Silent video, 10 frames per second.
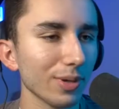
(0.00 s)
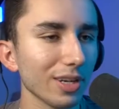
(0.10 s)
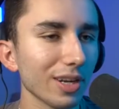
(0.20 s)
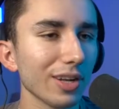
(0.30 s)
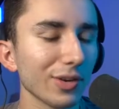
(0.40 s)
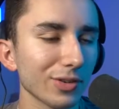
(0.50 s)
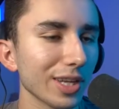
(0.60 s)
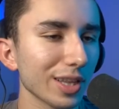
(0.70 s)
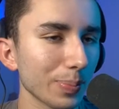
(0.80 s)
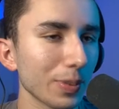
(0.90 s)
we can
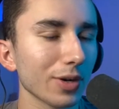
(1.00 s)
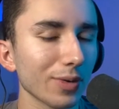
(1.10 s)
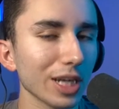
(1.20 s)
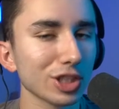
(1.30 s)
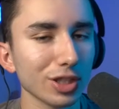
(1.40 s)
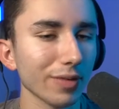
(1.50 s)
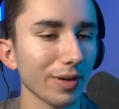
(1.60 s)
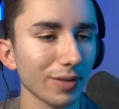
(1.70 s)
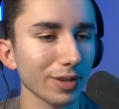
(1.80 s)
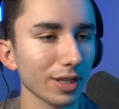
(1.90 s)
understand the progression of
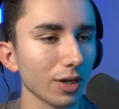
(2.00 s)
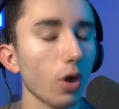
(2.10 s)
everything.